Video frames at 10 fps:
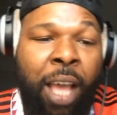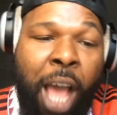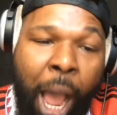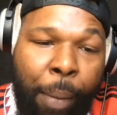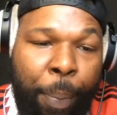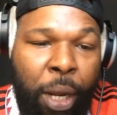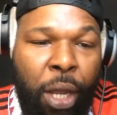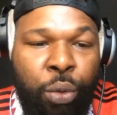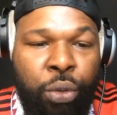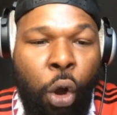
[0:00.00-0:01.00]
I'm a player
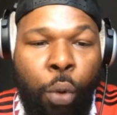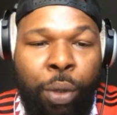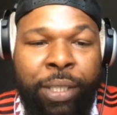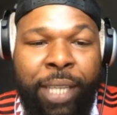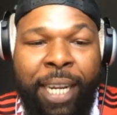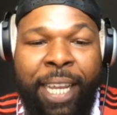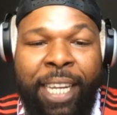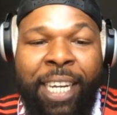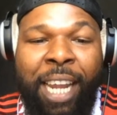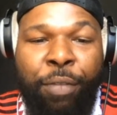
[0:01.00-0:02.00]
who's always
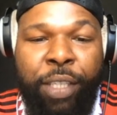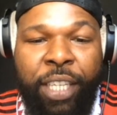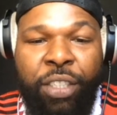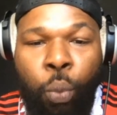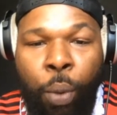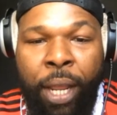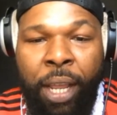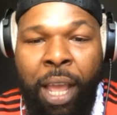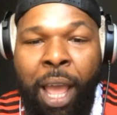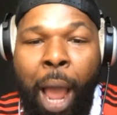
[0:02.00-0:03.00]
dedicated everything to winning.
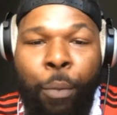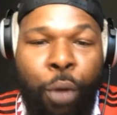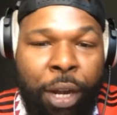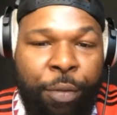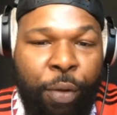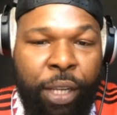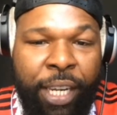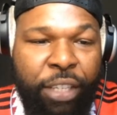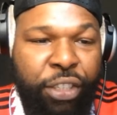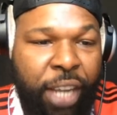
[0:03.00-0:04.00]
I'm ready for the
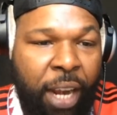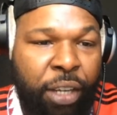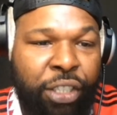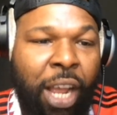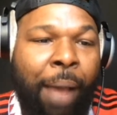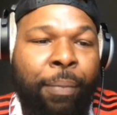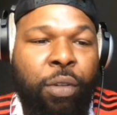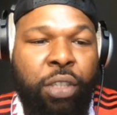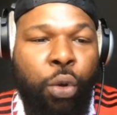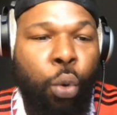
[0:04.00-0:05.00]
next challenge. I'm
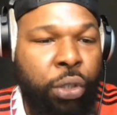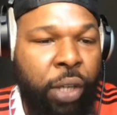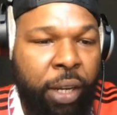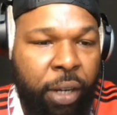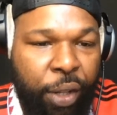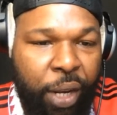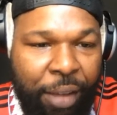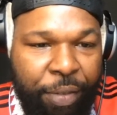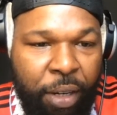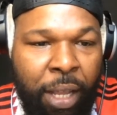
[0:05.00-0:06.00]
to go to another
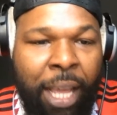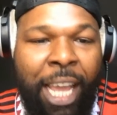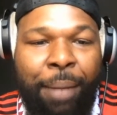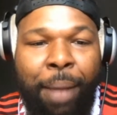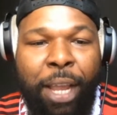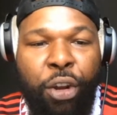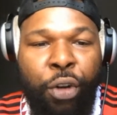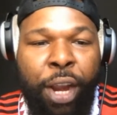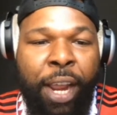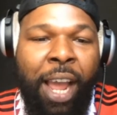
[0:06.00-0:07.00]
level in my
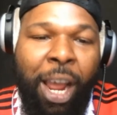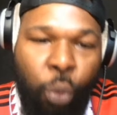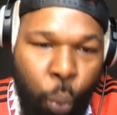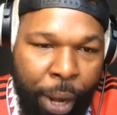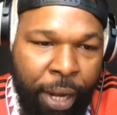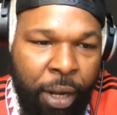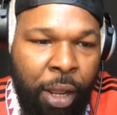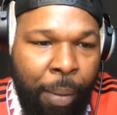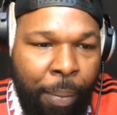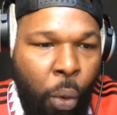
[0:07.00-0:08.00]
career and win
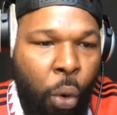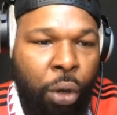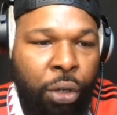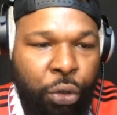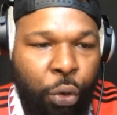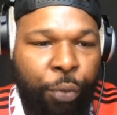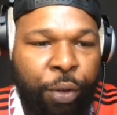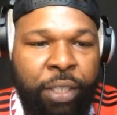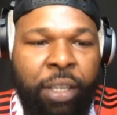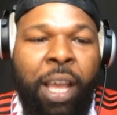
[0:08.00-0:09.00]
more
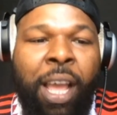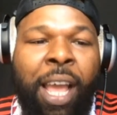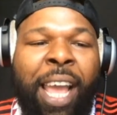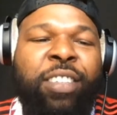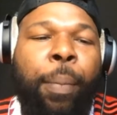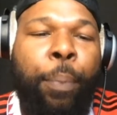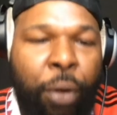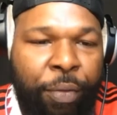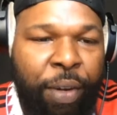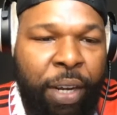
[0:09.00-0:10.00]
trophies. It's a
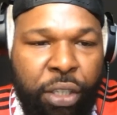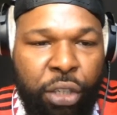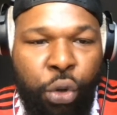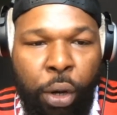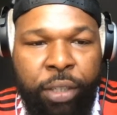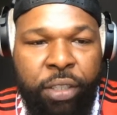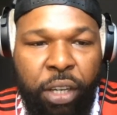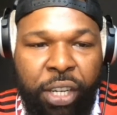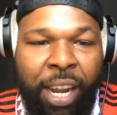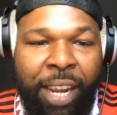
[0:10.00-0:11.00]
privilege to join such
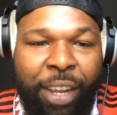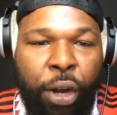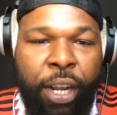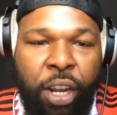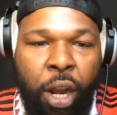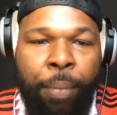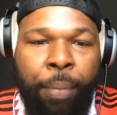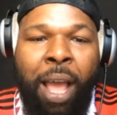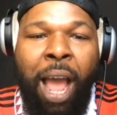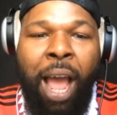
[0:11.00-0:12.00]
an iconic club.
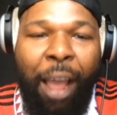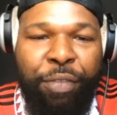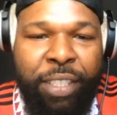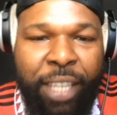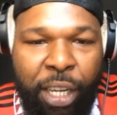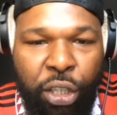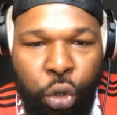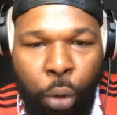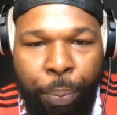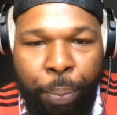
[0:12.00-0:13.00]
I have to take a
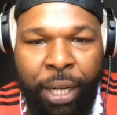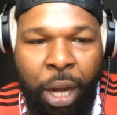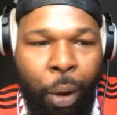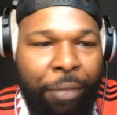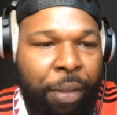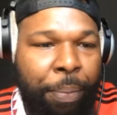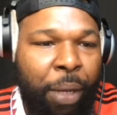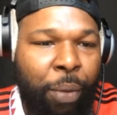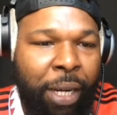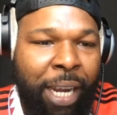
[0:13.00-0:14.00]
short break now after being
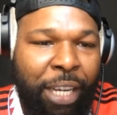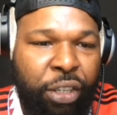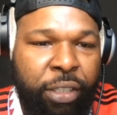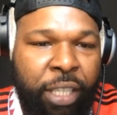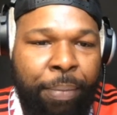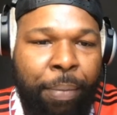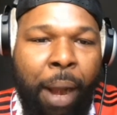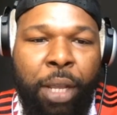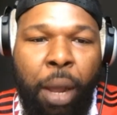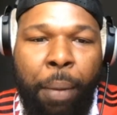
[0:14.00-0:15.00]
with the national team, but I'll
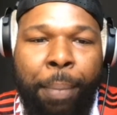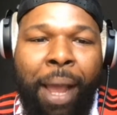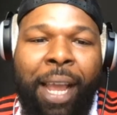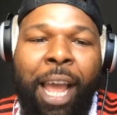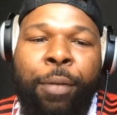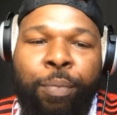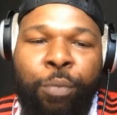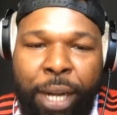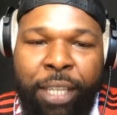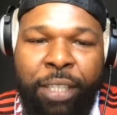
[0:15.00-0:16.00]
be coming back and
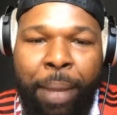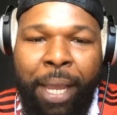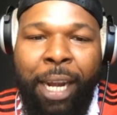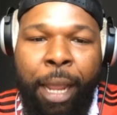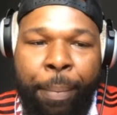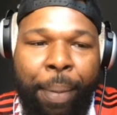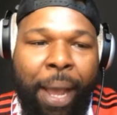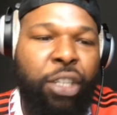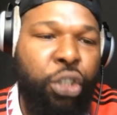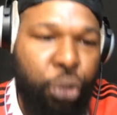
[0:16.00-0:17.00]
ready to make an
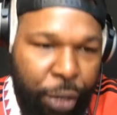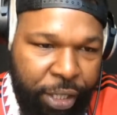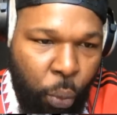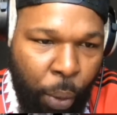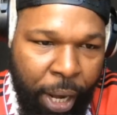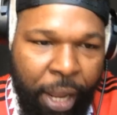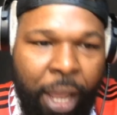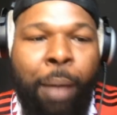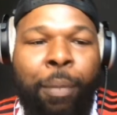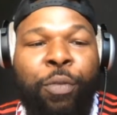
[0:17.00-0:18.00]
impact straight away.
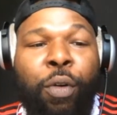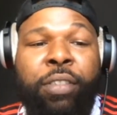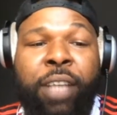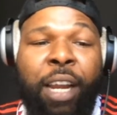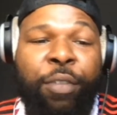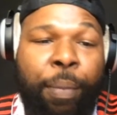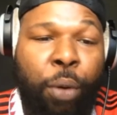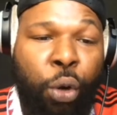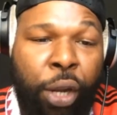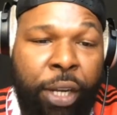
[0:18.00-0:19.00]
Before signing for
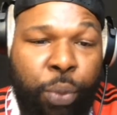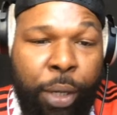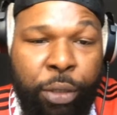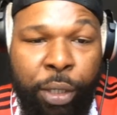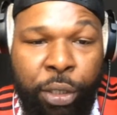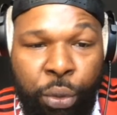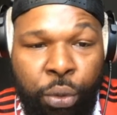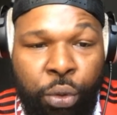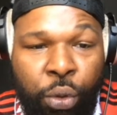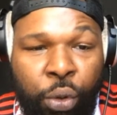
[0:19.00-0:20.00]
Bologna in 2022,
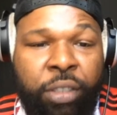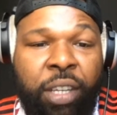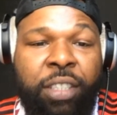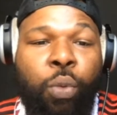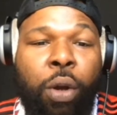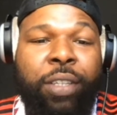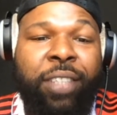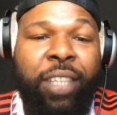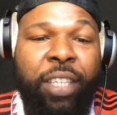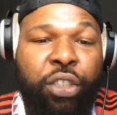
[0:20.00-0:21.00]
Zirkzee won
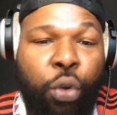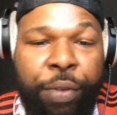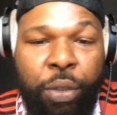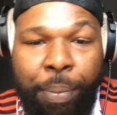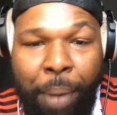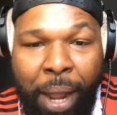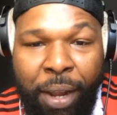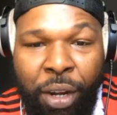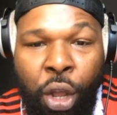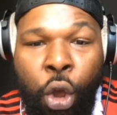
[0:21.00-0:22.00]
6 trophies with
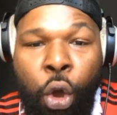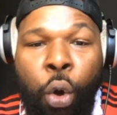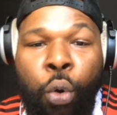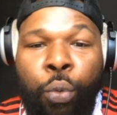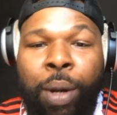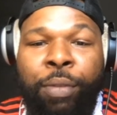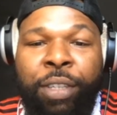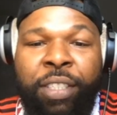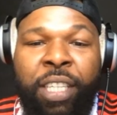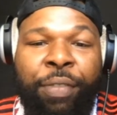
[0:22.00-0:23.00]
Bayern, who will
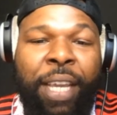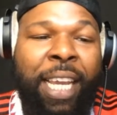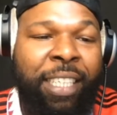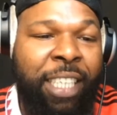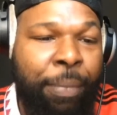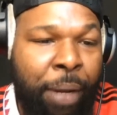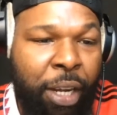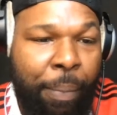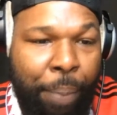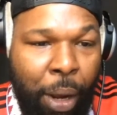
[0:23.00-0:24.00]
receive £18
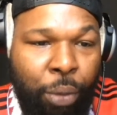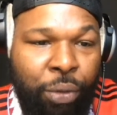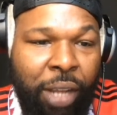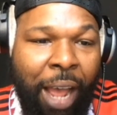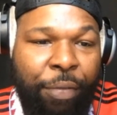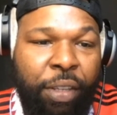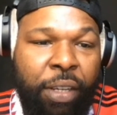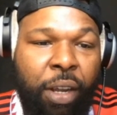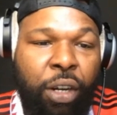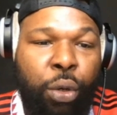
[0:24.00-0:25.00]
million after
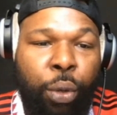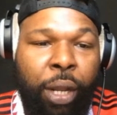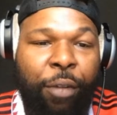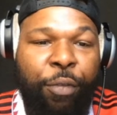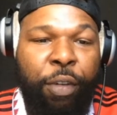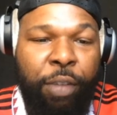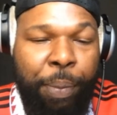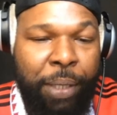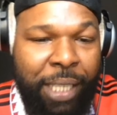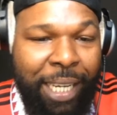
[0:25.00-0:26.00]
concluding a
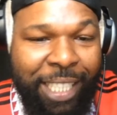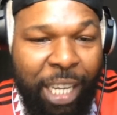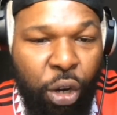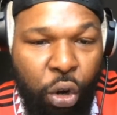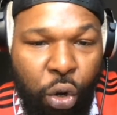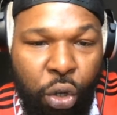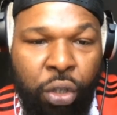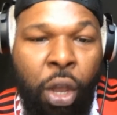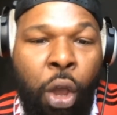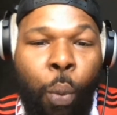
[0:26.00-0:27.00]
50% sell-on clause
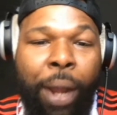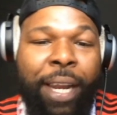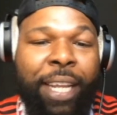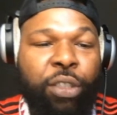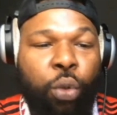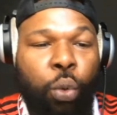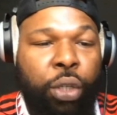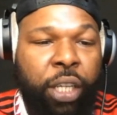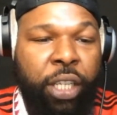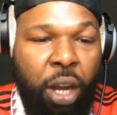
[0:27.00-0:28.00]
when they sold
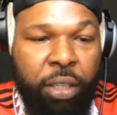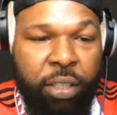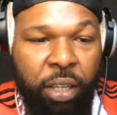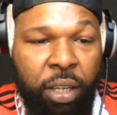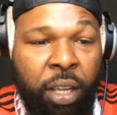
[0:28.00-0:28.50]
the youngster.